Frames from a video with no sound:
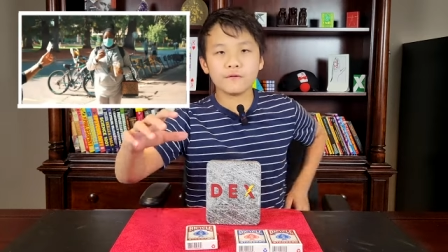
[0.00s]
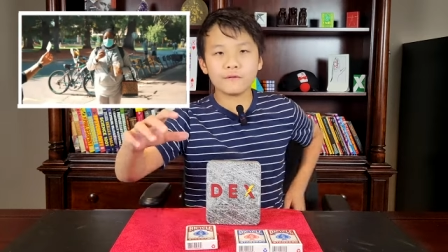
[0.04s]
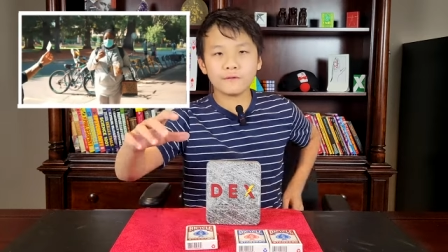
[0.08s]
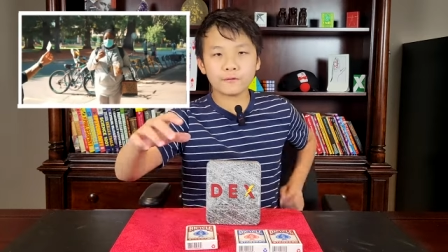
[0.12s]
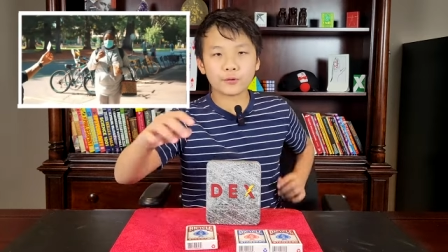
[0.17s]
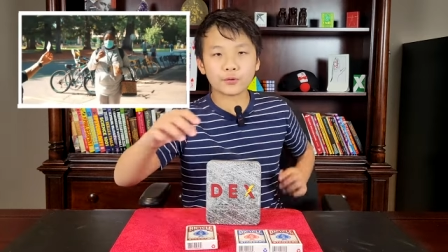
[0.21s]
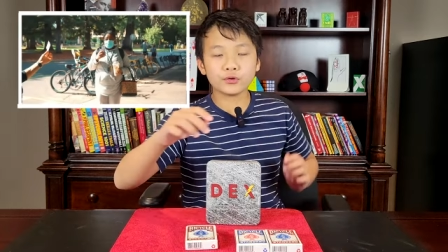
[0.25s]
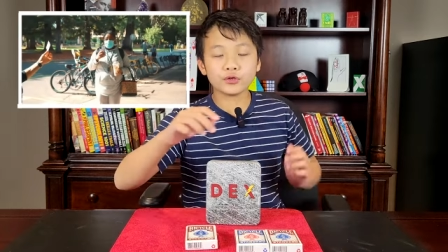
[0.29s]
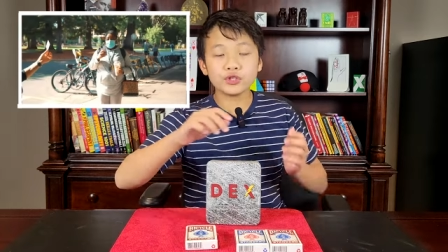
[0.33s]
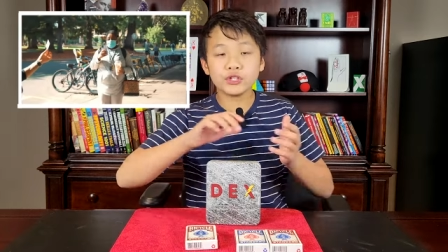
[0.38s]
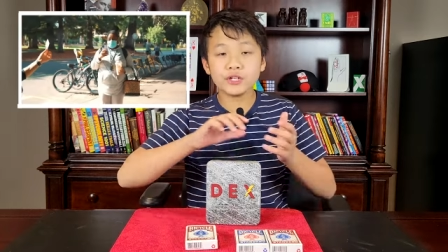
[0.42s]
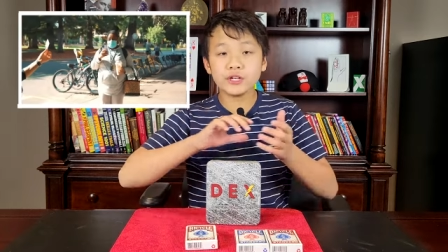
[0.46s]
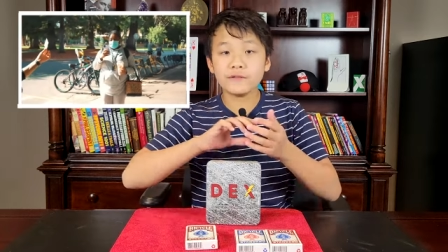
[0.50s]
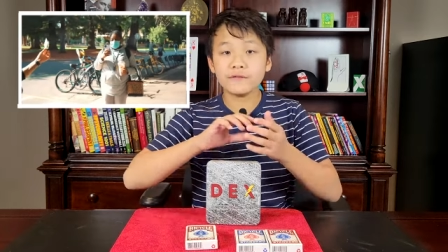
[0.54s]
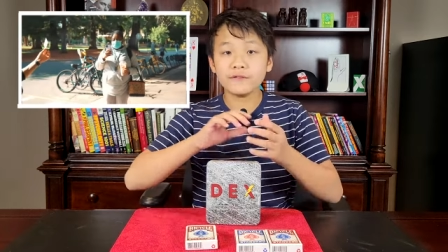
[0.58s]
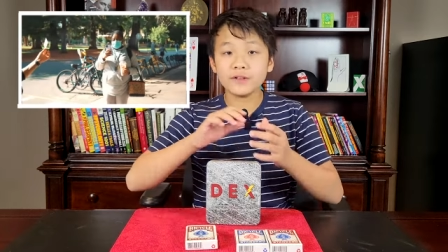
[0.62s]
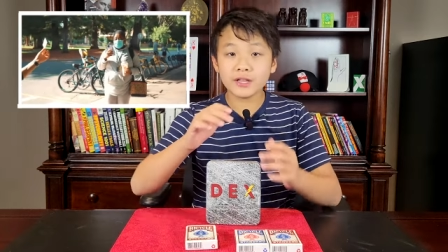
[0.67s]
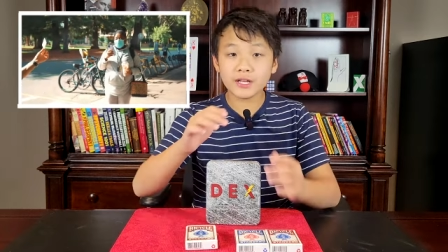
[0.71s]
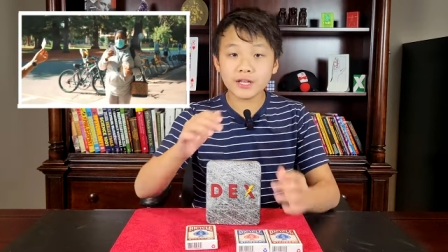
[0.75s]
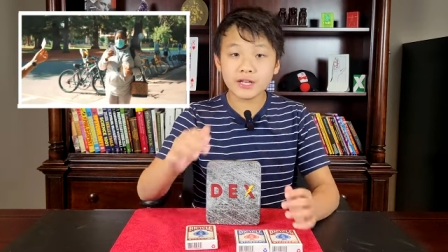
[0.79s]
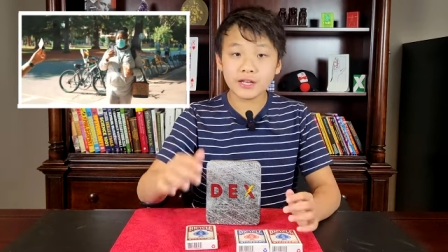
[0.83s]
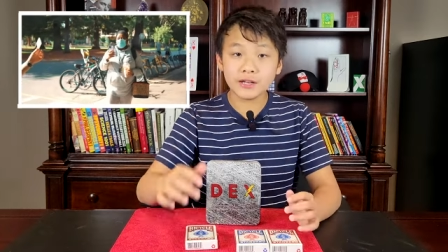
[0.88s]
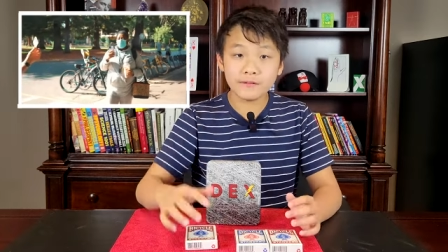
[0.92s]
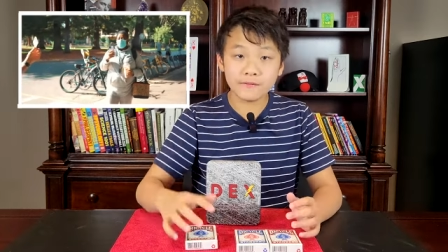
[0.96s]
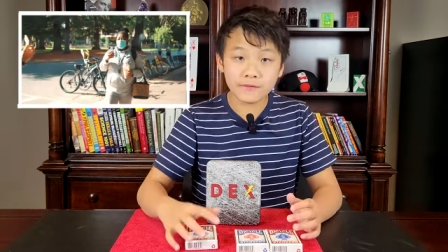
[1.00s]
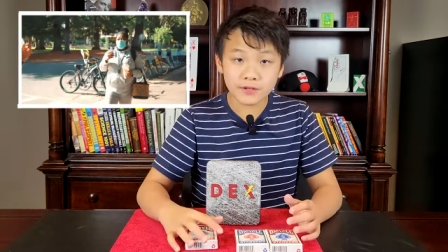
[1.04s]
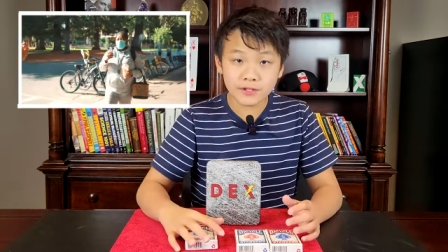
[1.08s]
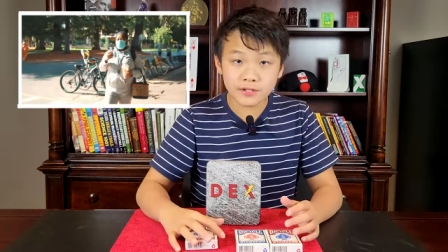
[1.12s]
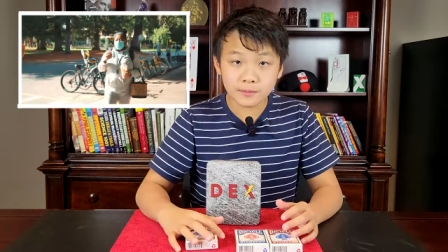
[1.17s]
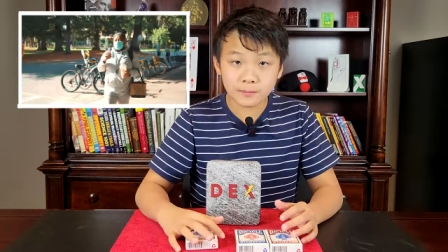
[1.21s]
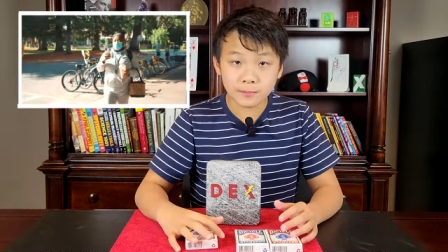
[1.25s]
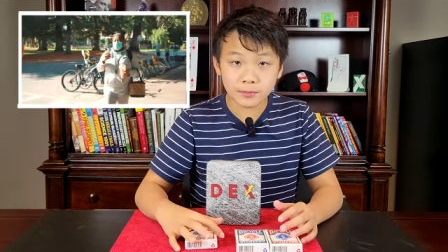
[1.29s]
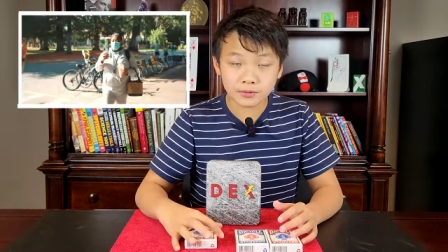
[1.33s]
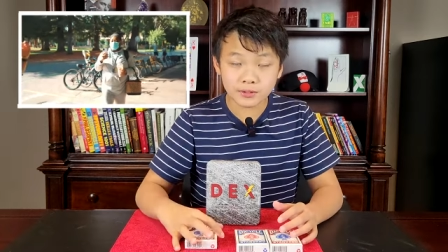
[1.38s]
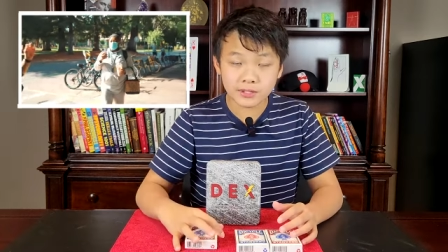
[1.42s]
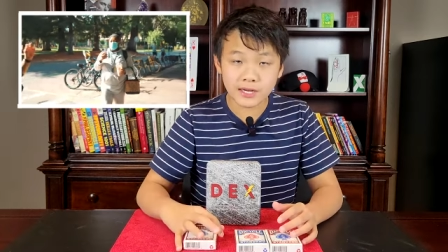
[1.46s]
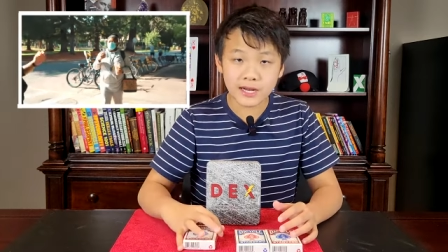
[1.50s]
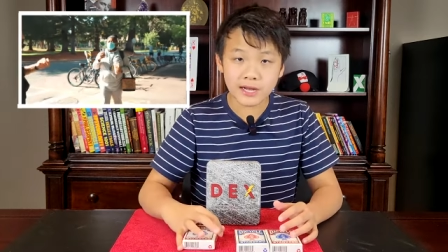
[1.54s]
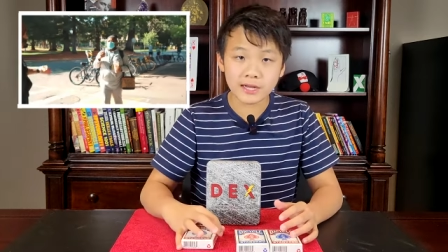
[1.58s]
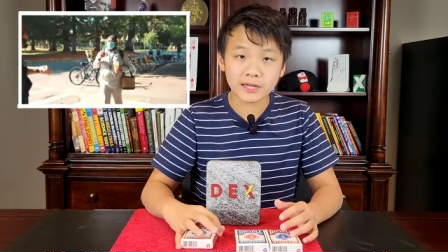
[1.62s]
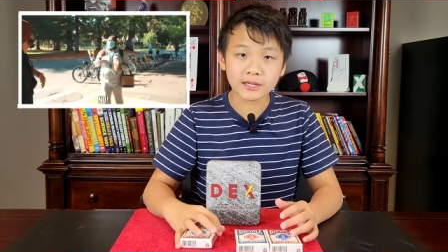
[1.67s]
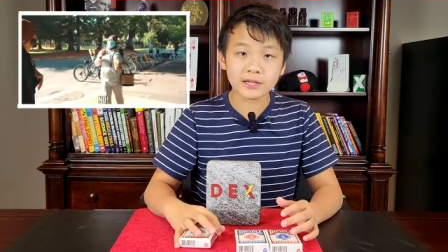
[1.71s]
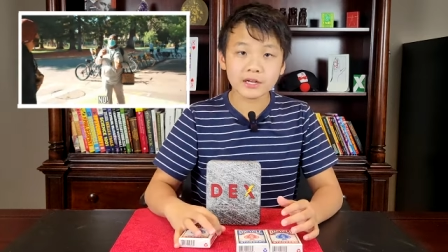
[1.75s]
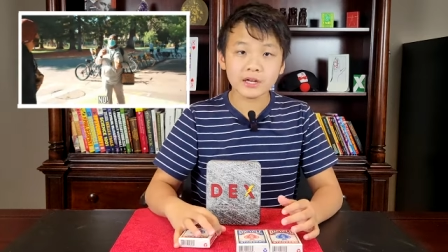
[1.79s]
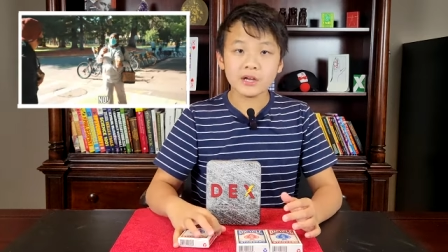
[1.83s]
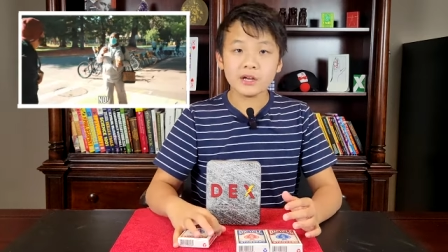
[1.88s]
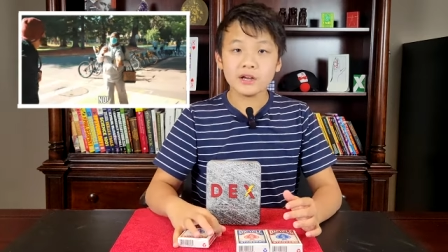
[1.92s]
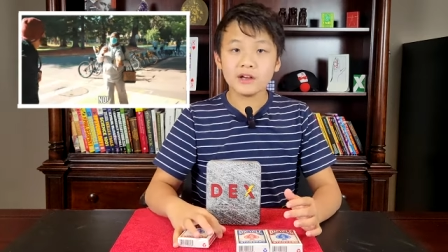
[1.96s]
version of in the invisible
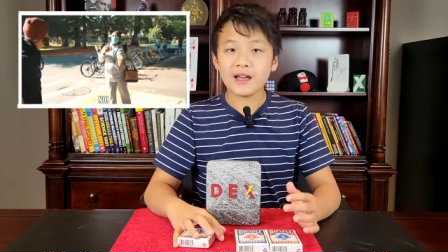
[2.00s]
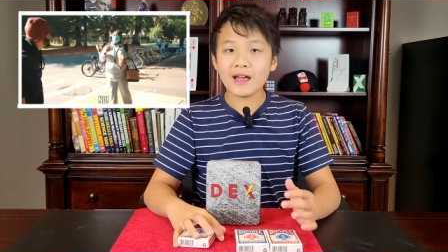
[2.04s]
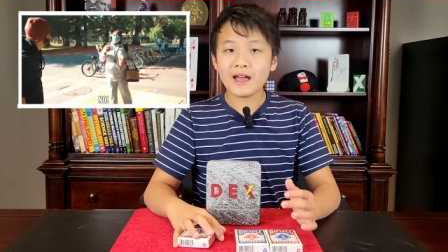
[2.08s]
deck